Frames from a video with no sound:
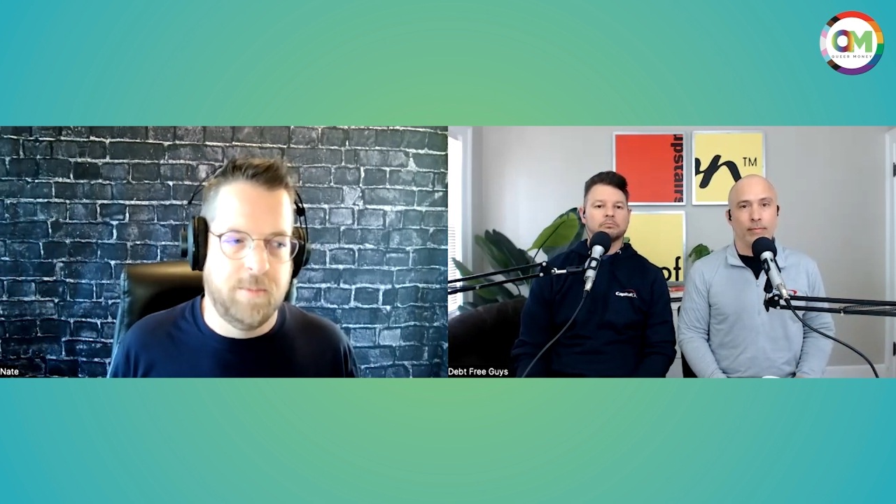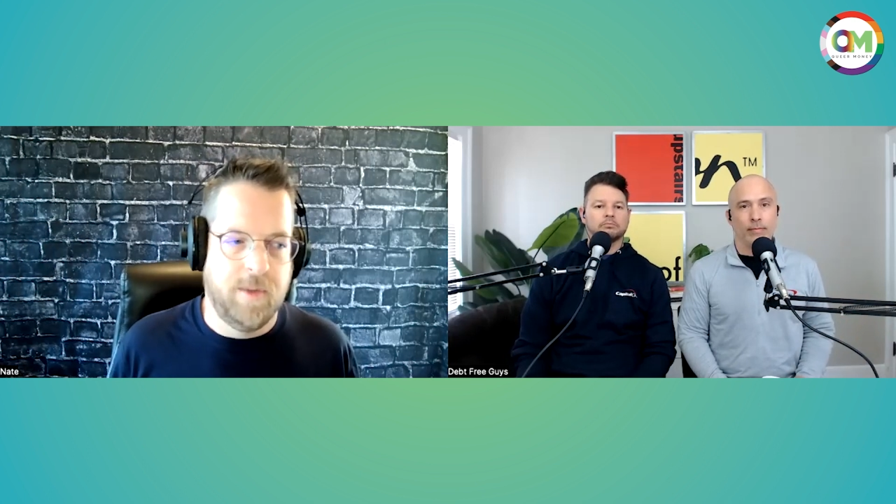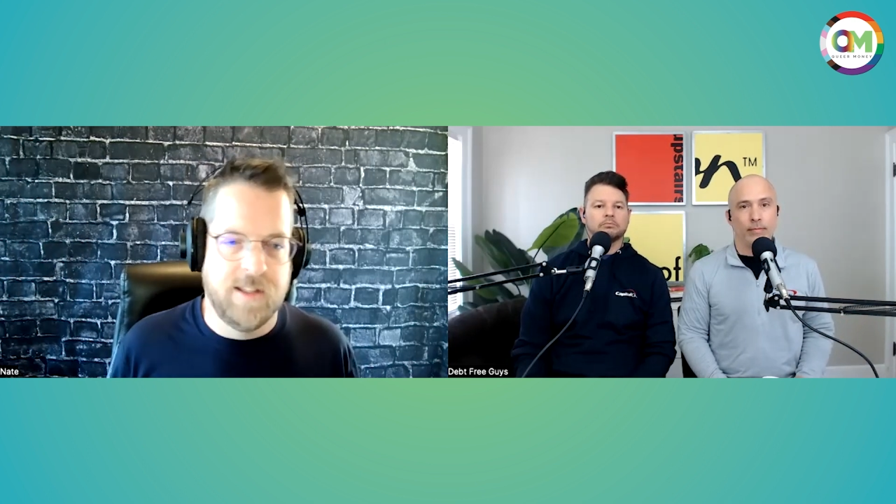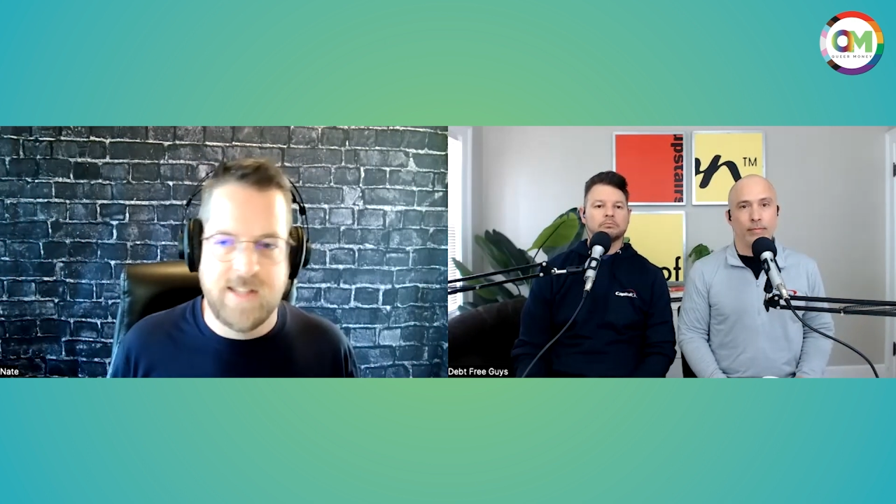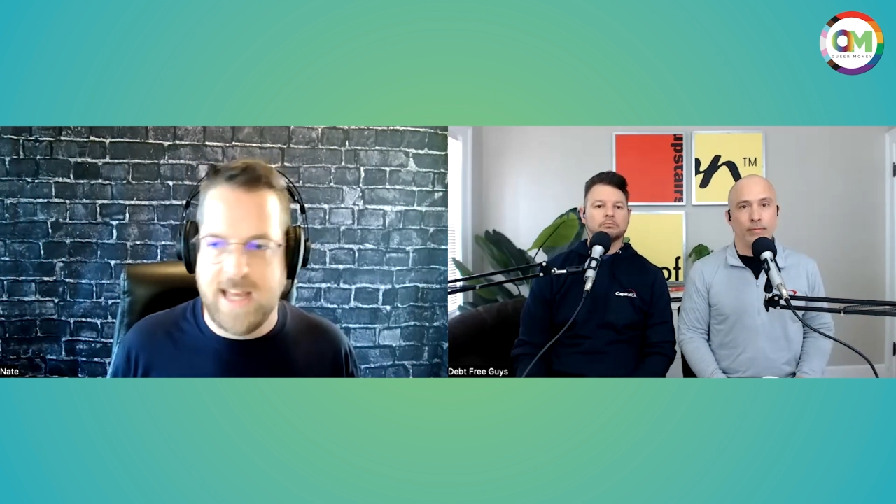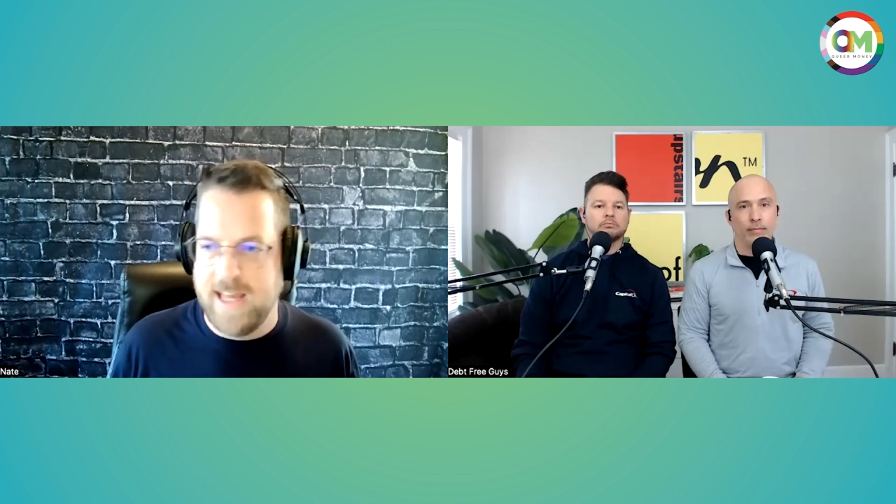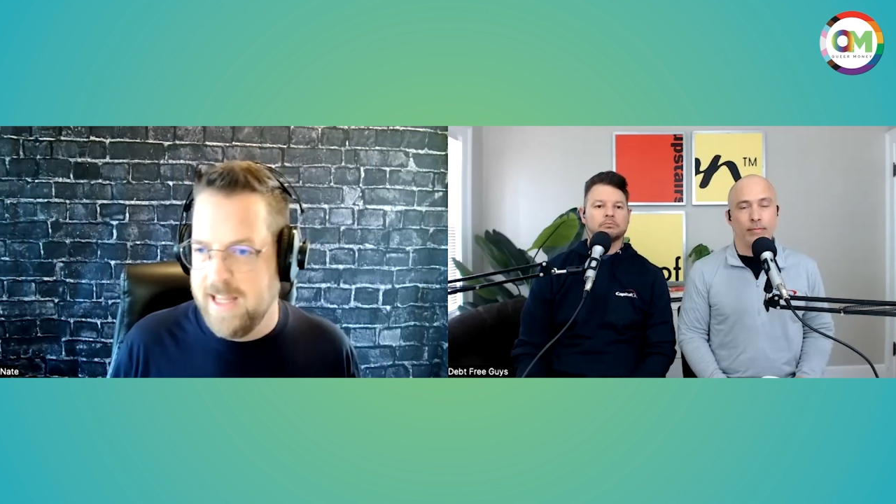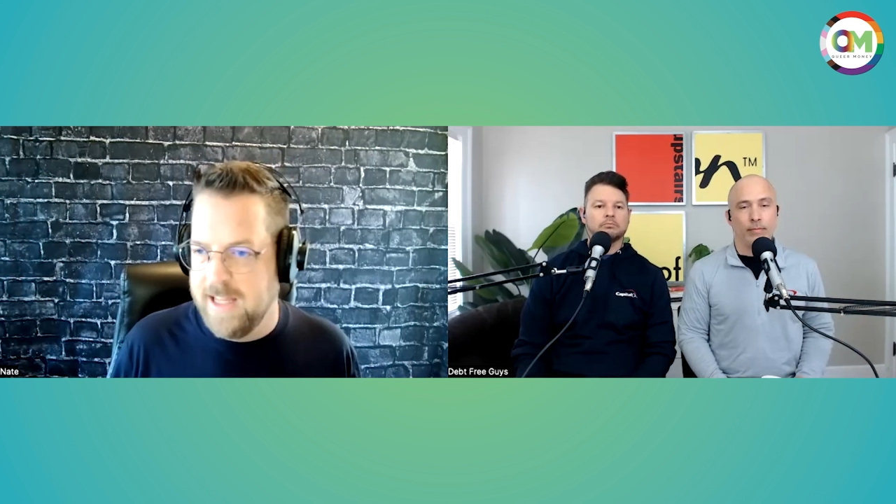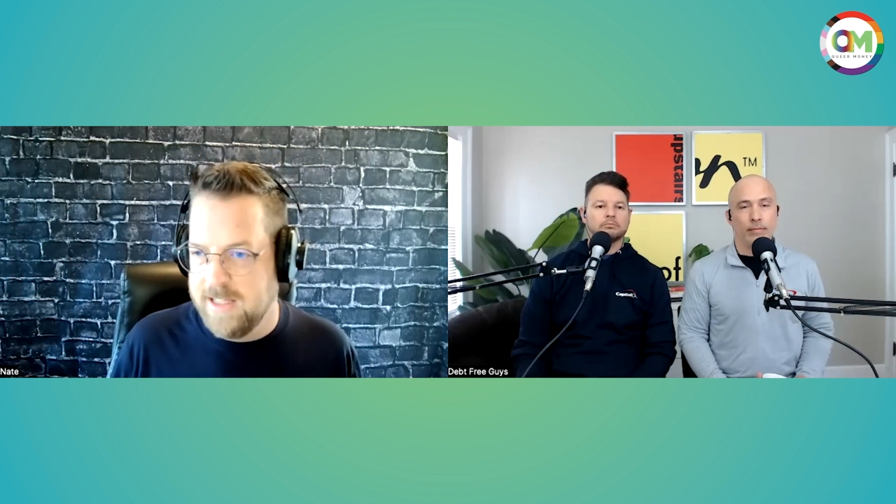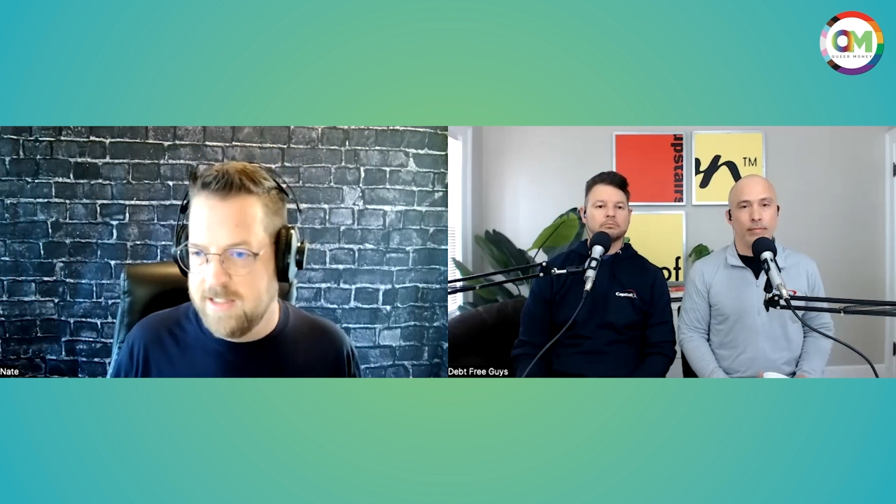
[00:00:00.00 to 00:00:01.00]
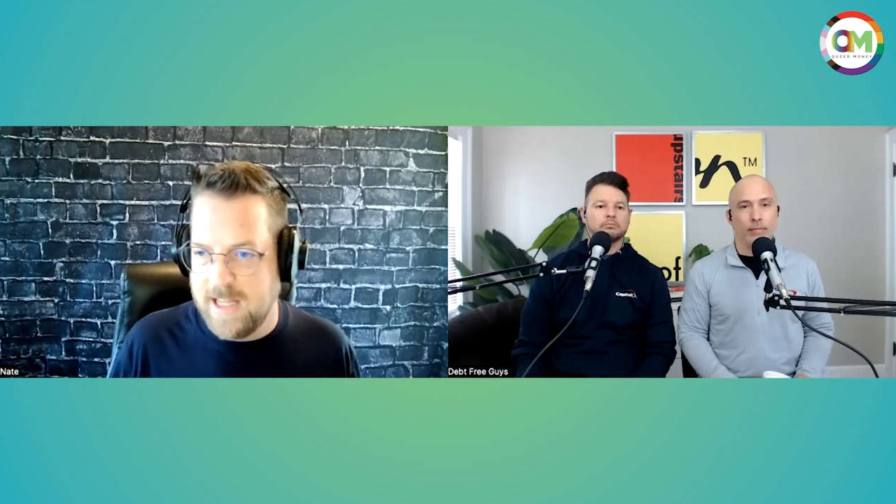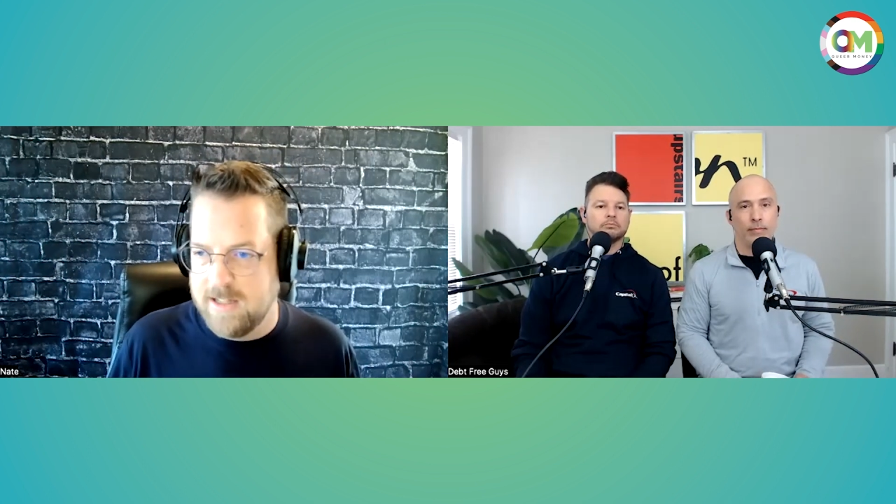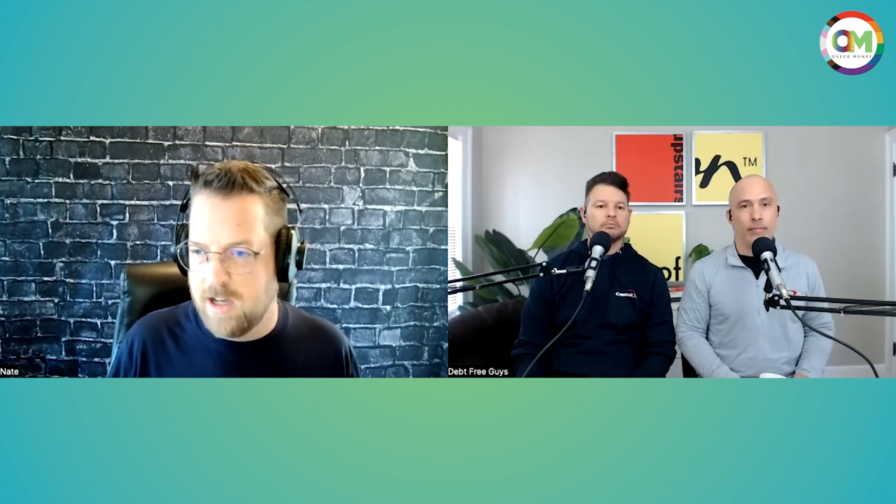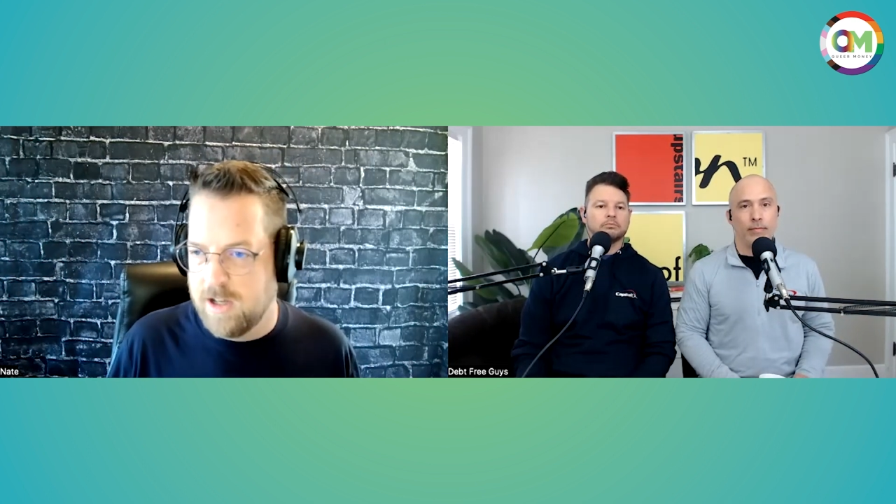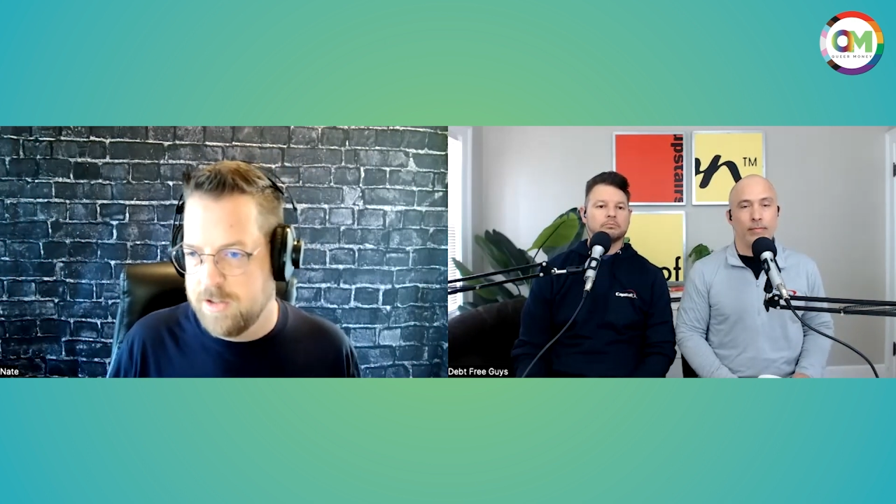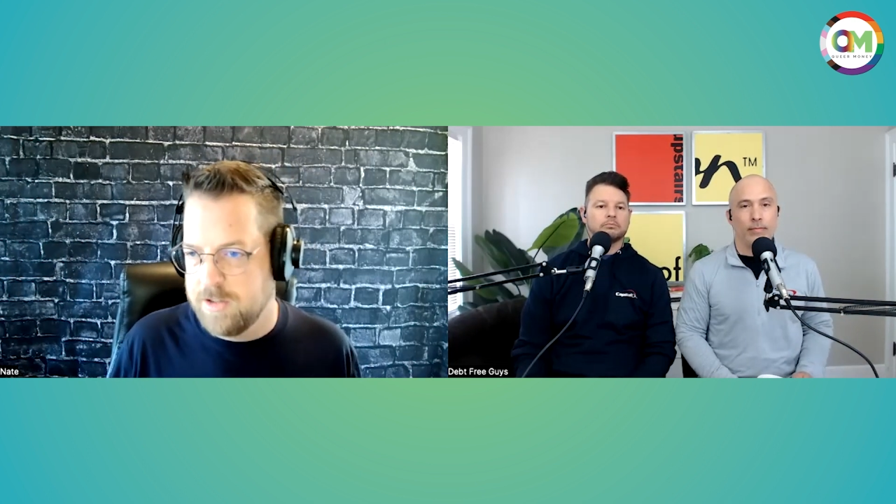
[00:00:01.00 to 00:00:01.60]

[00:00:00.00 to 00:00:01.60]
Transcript: is at a $10